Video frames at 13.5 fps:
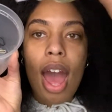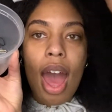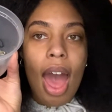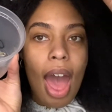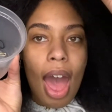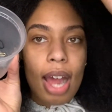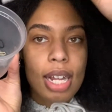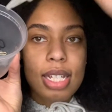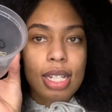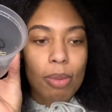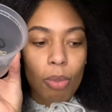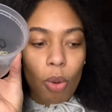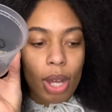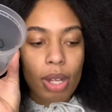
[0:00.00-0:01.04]
added
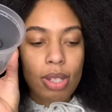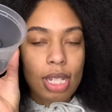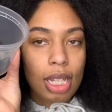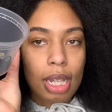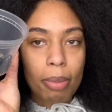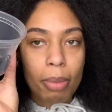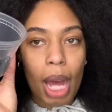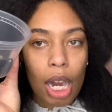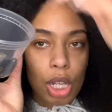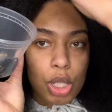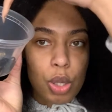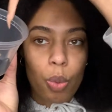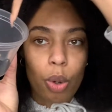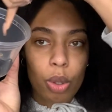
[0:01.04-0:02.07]
some oil to them, kind of
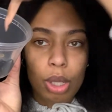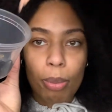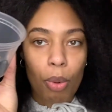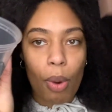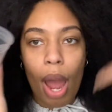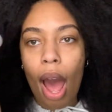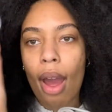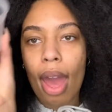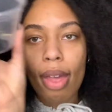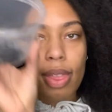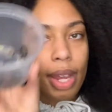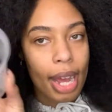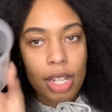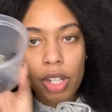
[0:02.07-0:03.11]
swirled them around, and
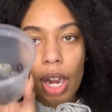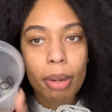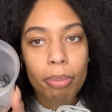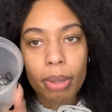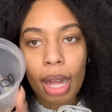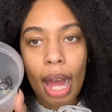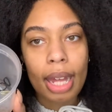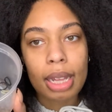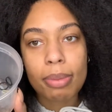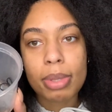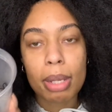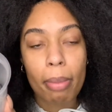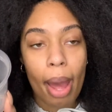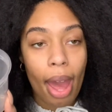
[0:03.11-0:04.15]
then I started applying them
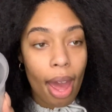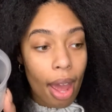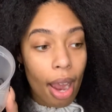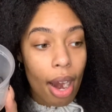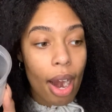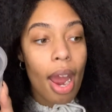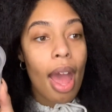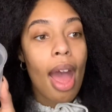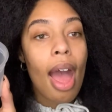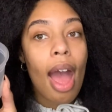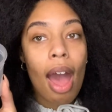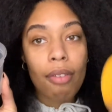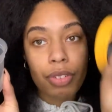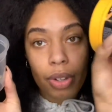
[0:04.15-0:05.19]
to my hair
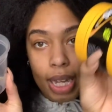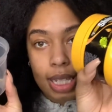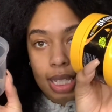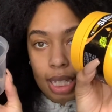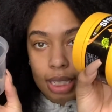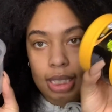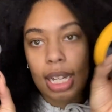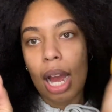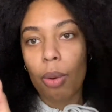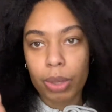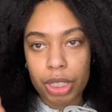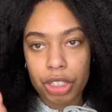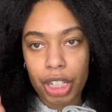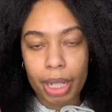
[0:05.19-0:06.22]
after I slicked it down
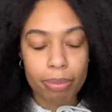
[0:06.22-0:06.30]
with the jam.